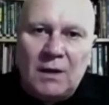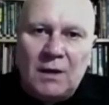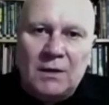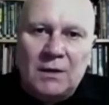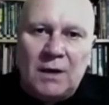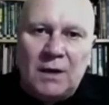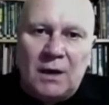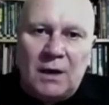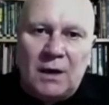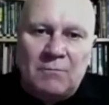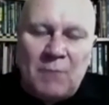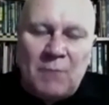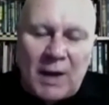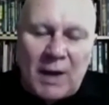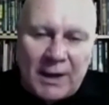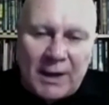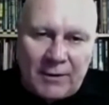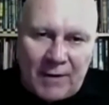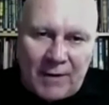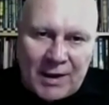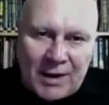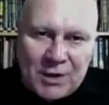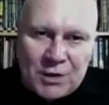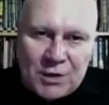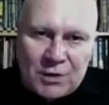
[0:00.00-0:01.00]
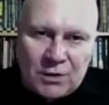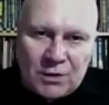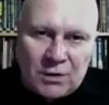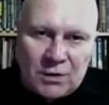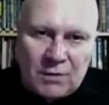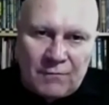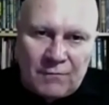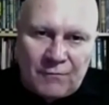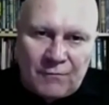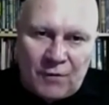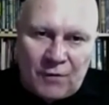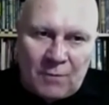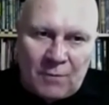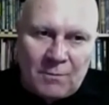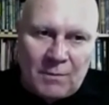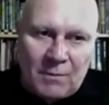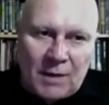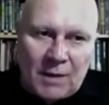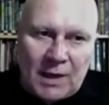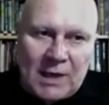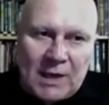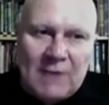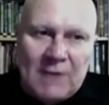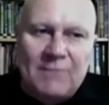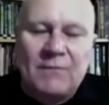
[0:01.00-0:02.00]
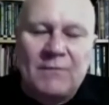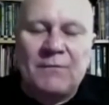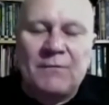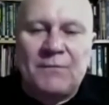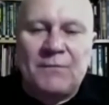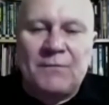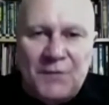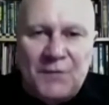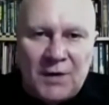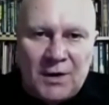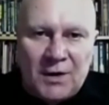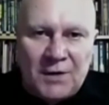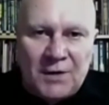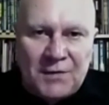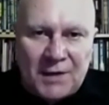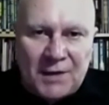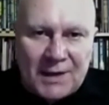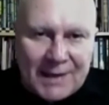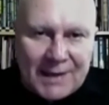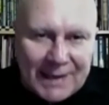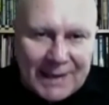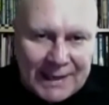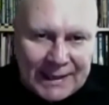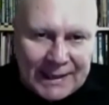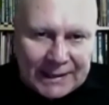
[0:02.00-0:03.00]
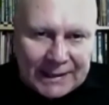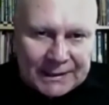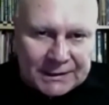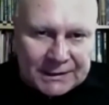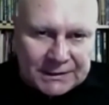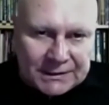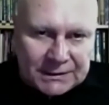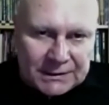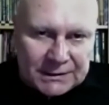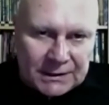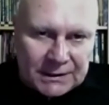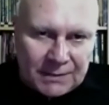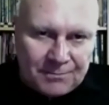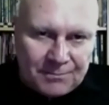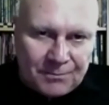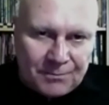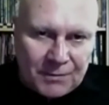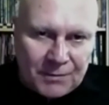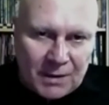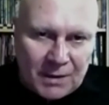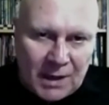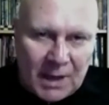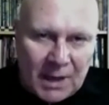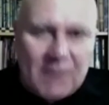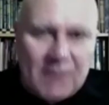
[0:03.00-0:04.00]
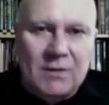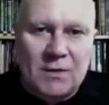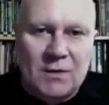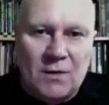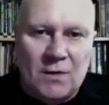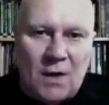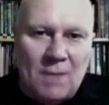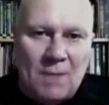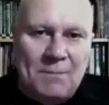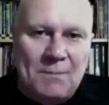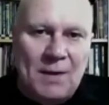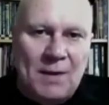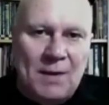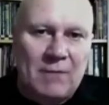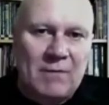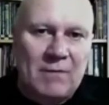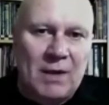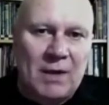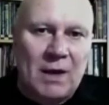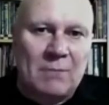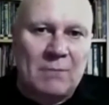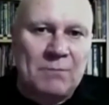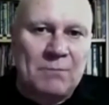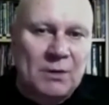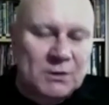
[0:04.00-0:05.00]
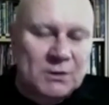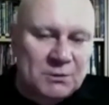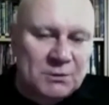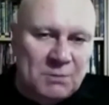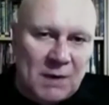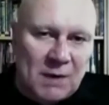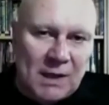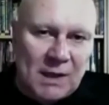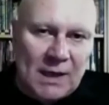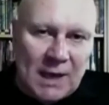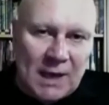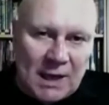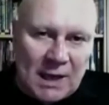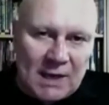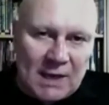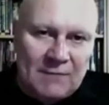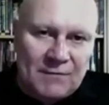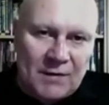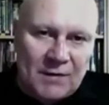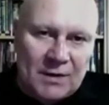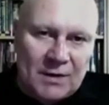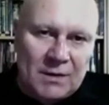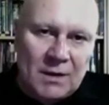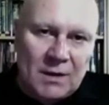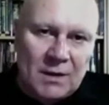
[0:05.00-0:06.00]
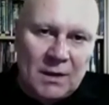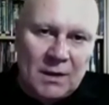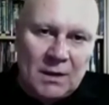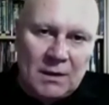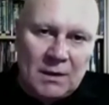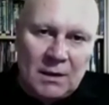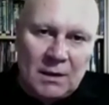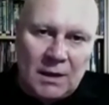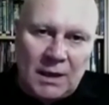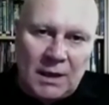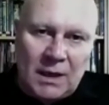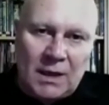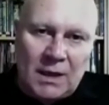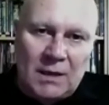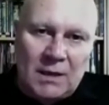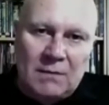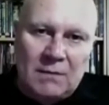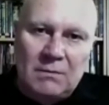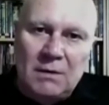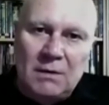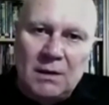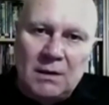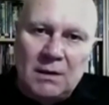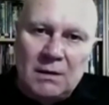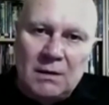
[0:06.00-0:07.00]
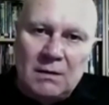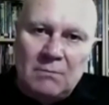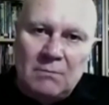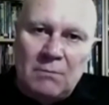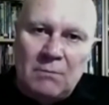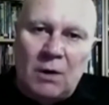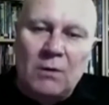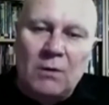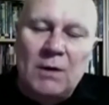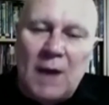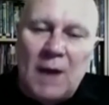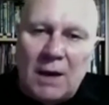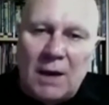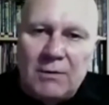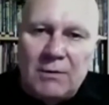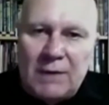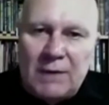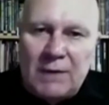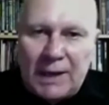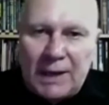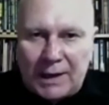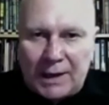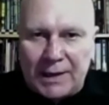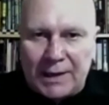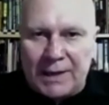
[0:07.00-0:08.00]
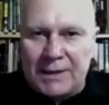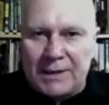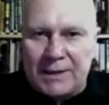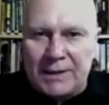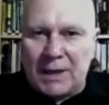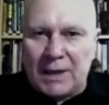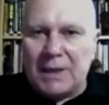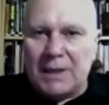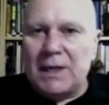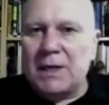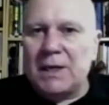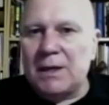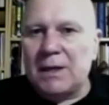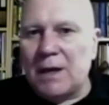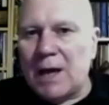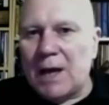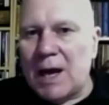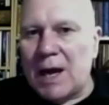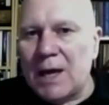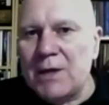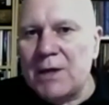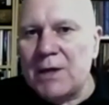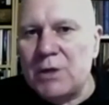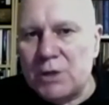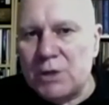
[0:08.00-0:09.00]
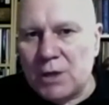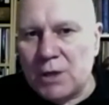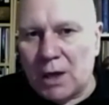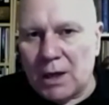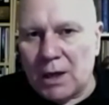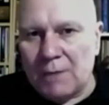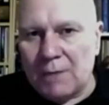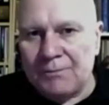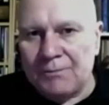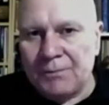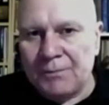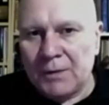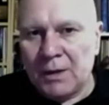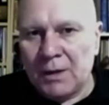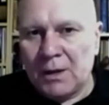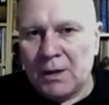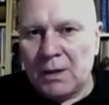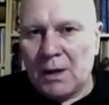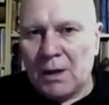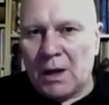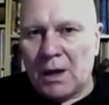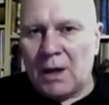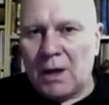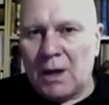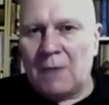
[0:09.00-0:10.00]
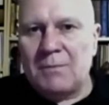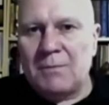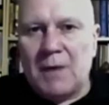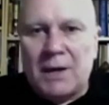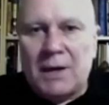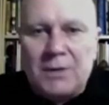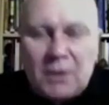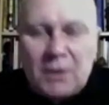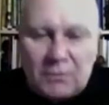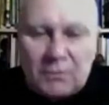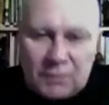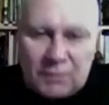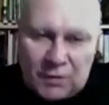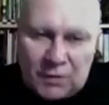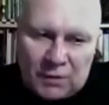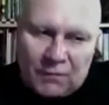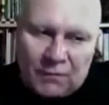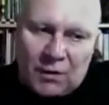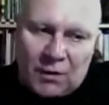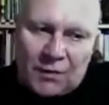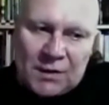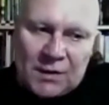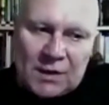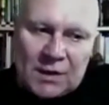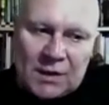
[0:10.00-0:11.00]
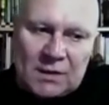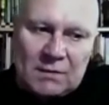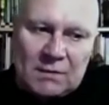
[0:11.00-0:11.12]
migrations from even further east in Siberia and possibly even in Mongolia, in Inner Asia. And you've got this